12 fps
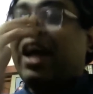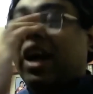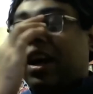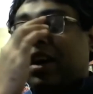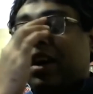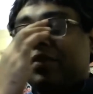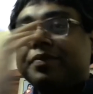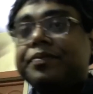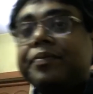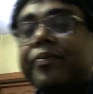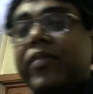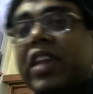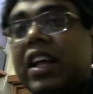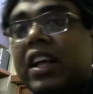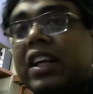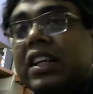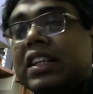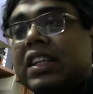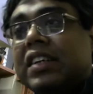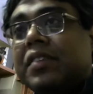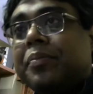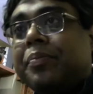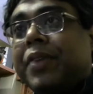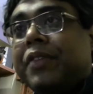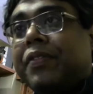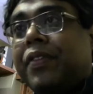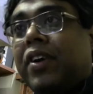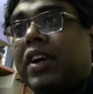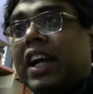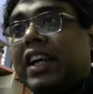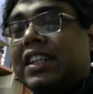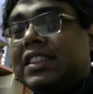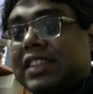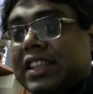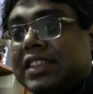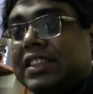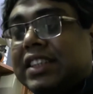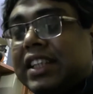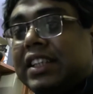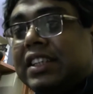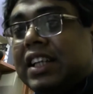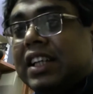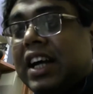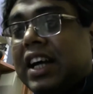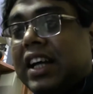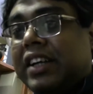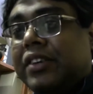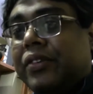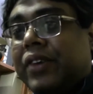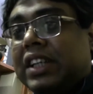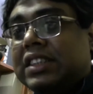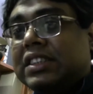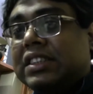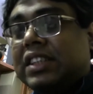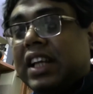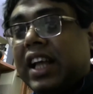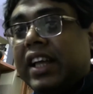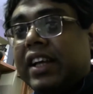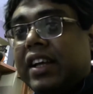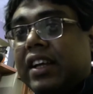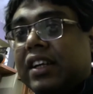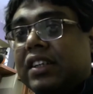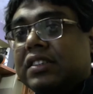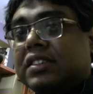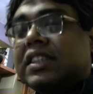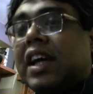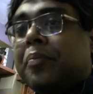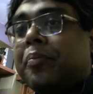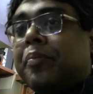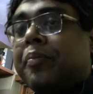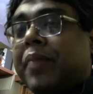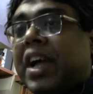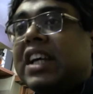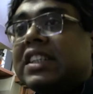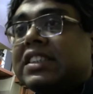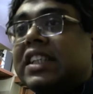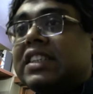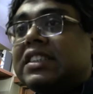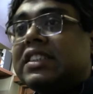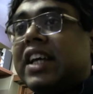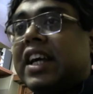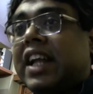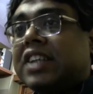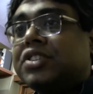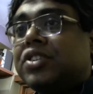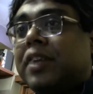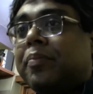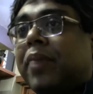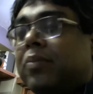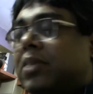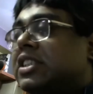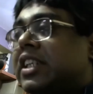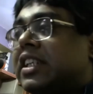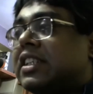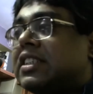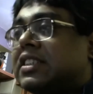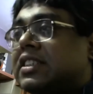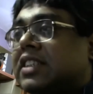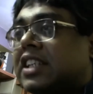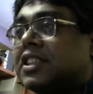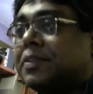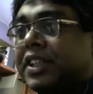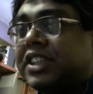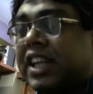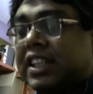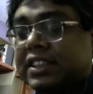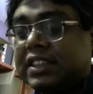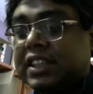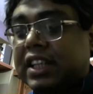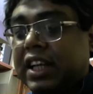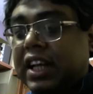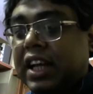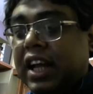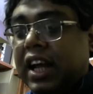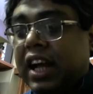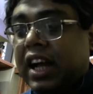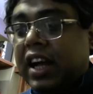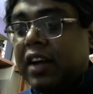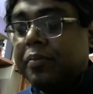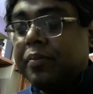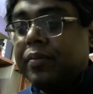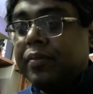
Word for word: Uh, I, before 1960, uh, it was like some magazines, they are actually publishing science fictions. Uh,